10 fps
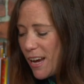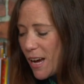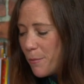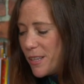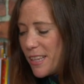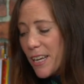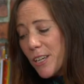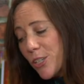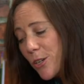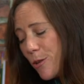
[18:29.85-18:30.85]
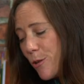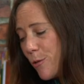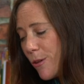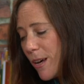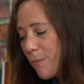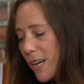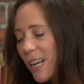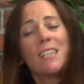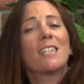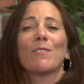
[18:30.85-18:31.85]
um, and then show you um, a
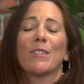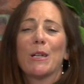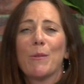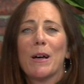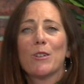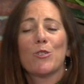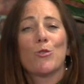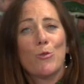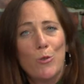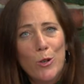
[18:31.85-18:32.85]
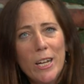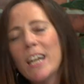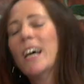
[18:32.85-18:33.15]
classics video about Troy,